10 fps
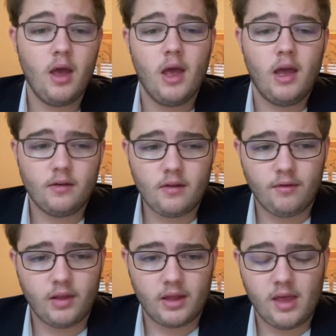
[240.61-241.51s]
stuff
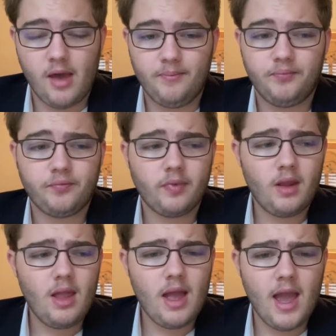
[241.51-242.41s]
like that.
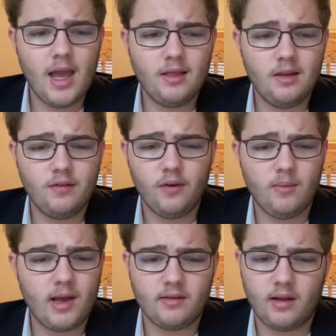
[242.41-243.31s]
And this film
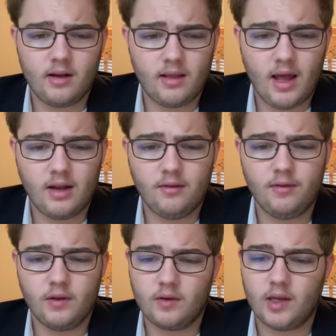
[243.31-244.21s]
has none of that. It
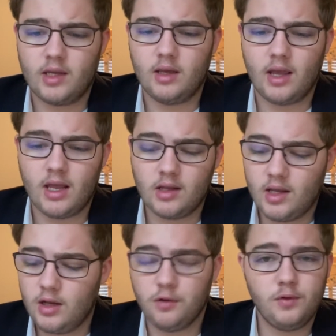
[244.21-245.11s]
feels like, again,
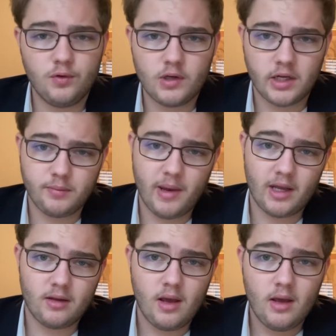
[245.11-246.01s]
interview
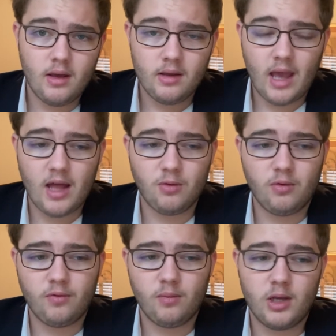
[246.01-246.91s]
suspect, gather
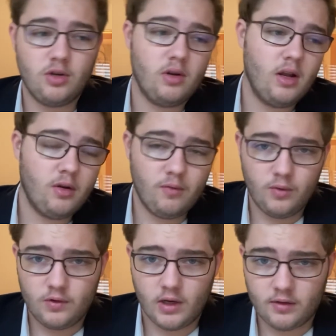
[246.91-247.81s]
information, interview
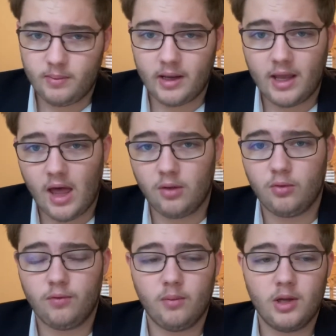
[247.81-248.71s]
suspect, gather
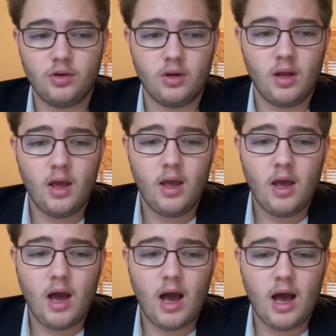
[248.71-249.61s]
information,
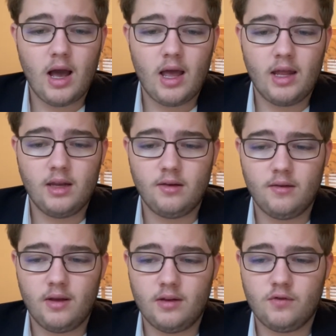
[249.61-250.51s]
and
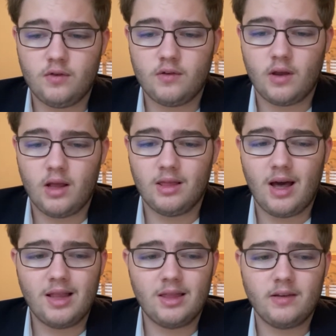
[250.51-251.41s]
it's just a
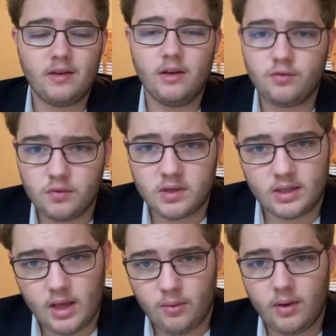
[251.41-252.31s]
lot less interesting
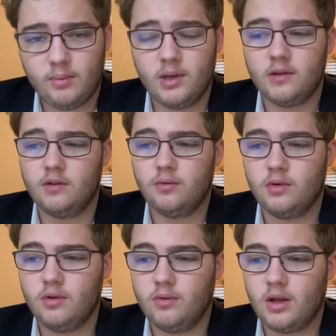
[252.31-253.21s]
that way because
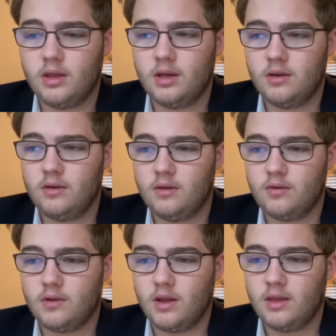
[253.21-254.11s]

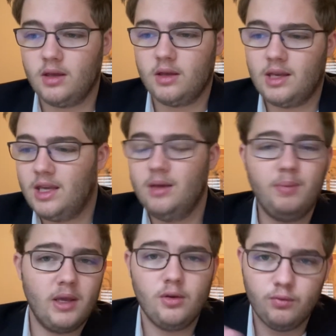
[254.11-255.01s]
there's nothing
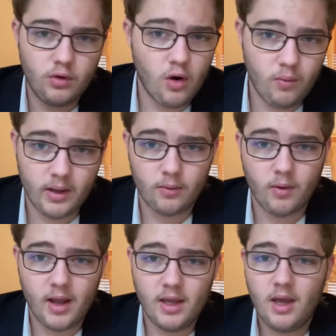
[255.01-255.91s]
keeping you going,
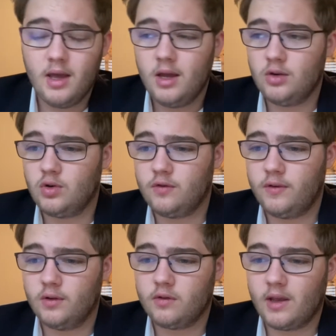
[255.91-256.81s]
right? It just
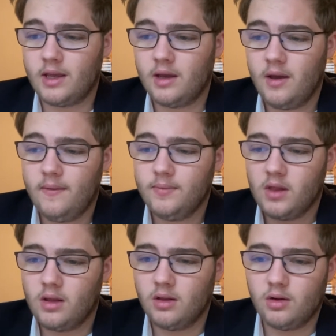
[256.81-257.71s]
feels like
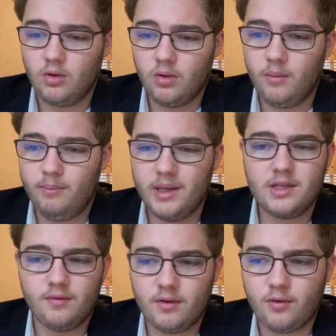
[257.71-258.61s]
little bits
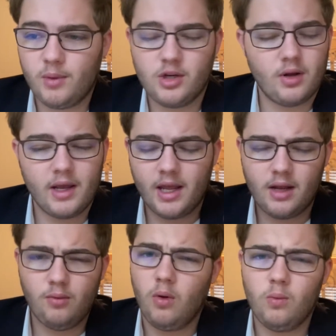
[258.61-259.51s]
of information. Again,
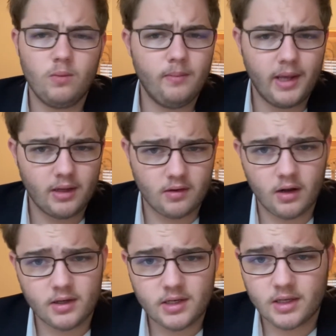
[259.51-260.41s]
it won't make a
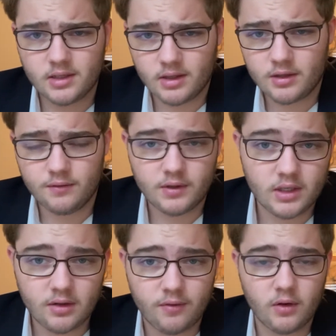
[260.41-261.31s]
ton of sense unless you've
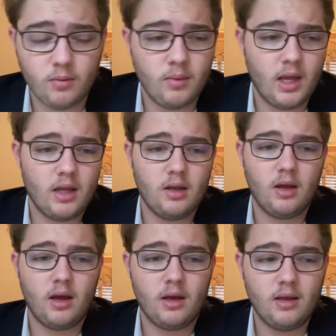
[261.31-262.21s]
seen the film, and
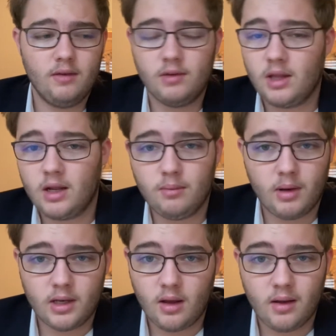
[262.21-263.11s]
even then it
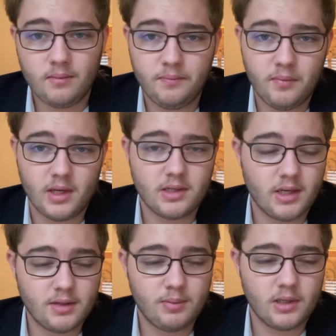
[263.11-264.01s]
might not make
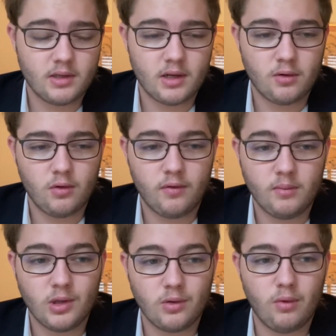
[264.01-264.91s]
sense because I don't know if I'm
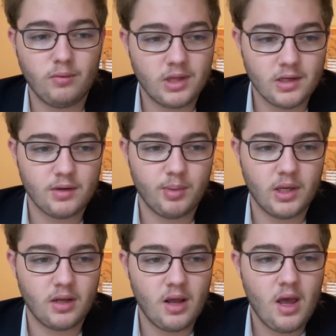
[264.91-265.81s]
the only one with this
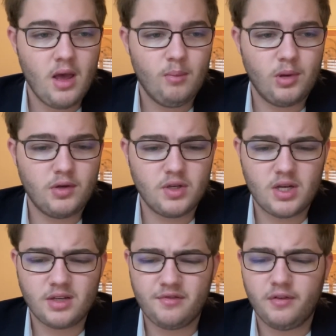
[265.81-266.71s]
opinion, but it just
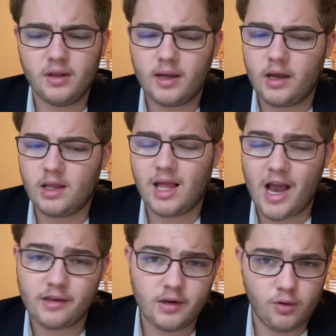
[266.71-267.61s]
doesn't feel like a
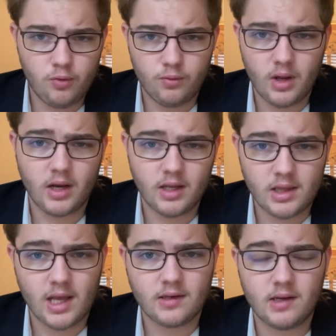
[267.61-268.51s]
classic whodunit in
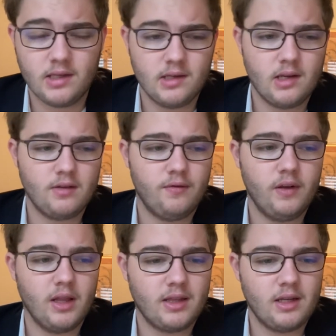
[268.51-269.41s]
that sense. It doesn't feel
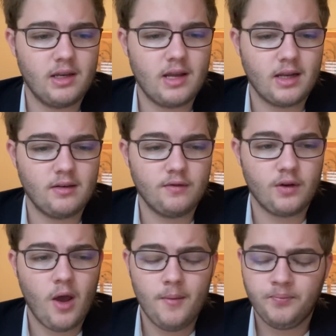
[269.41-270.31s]
like the detectives
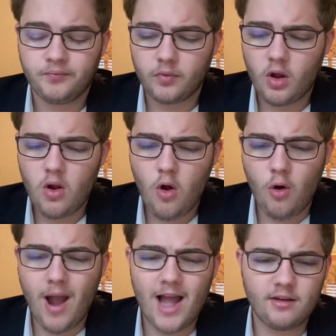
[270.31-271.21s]
are
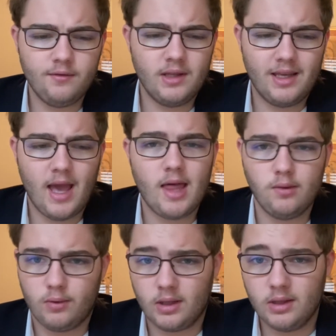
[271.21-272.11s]
actively
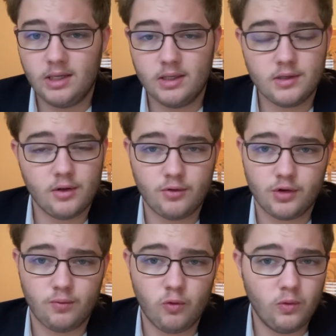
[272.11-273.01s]
gathering leads. They're just
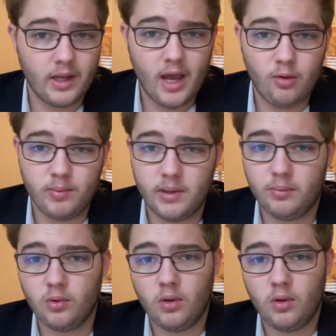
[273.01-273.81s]
ruling out people,